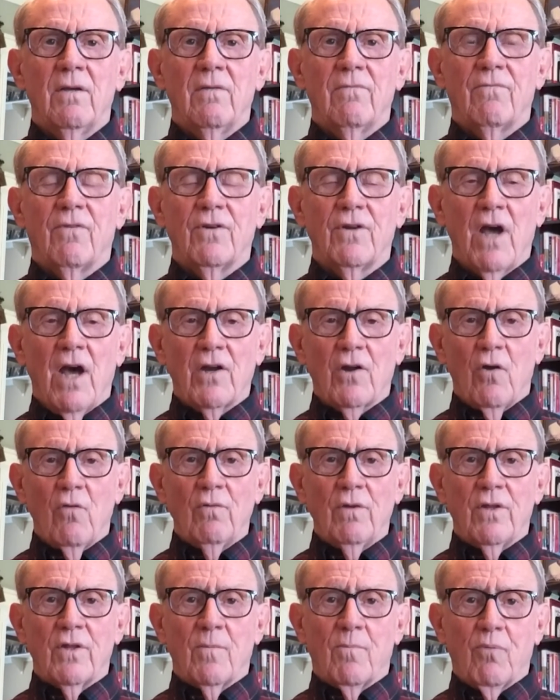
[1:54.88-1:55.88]
for not
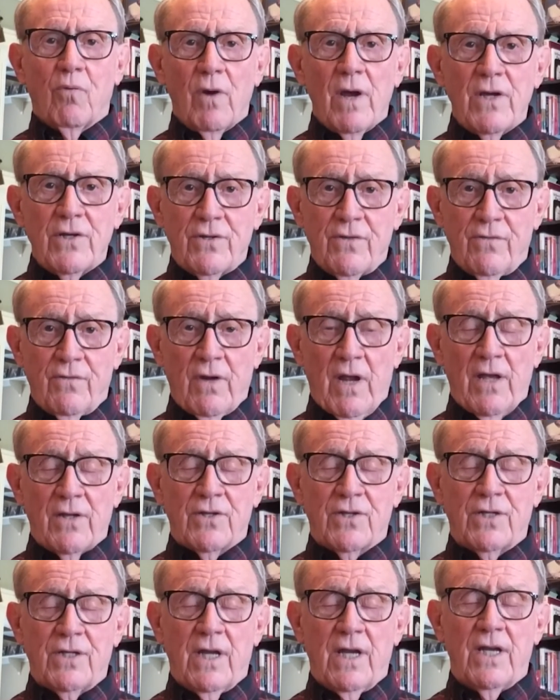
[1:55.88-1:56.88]
only the President of the
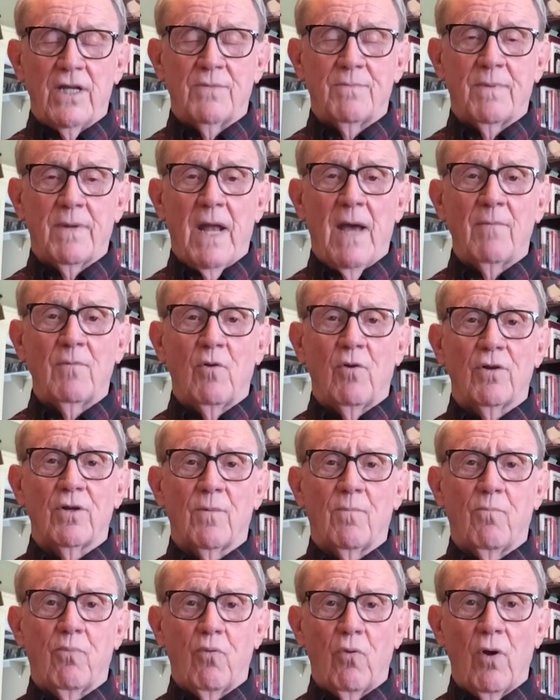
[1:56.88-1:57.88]
United States, but I'm going
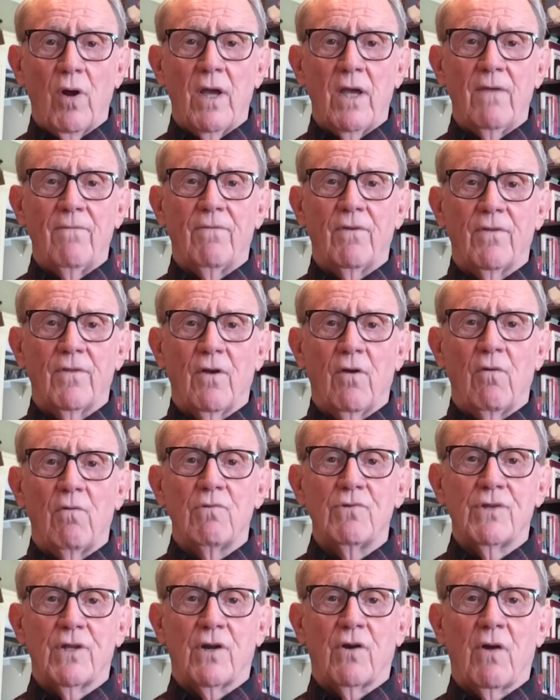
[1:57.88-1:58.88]
to pray for
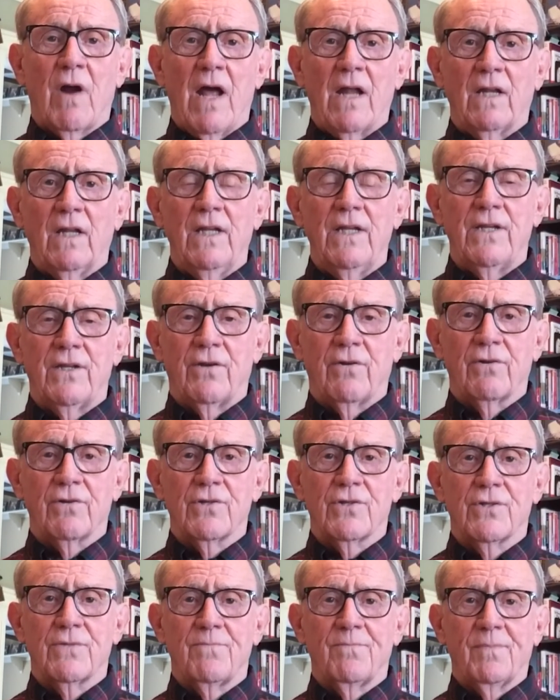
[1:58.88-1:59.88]
those that are our
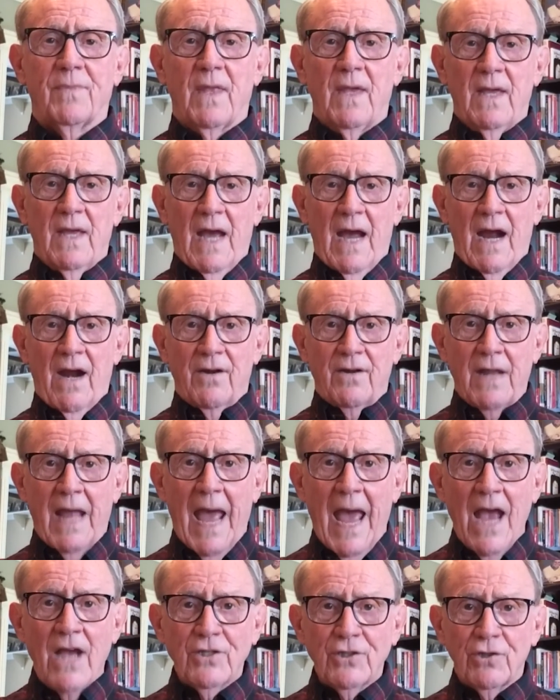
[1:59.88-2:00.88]
leaders, our
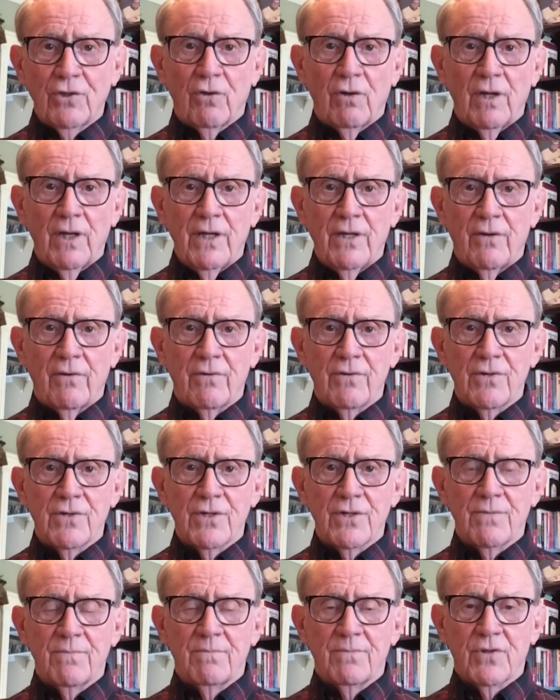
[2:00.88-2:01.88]
national
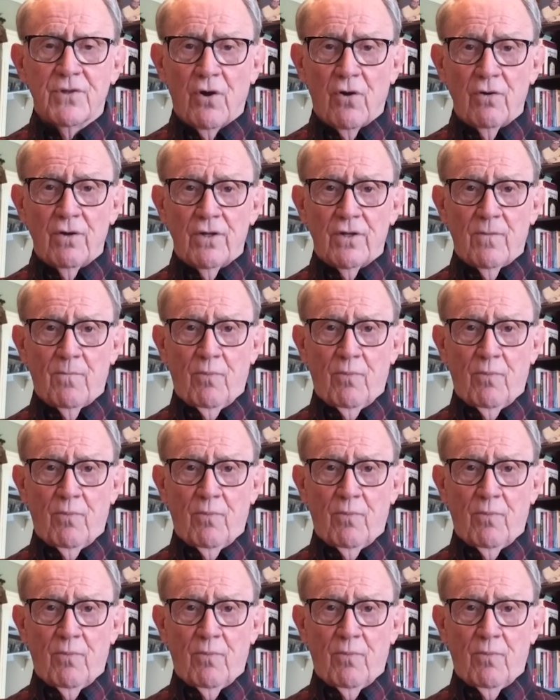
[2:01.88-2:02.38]
leaders, certainly the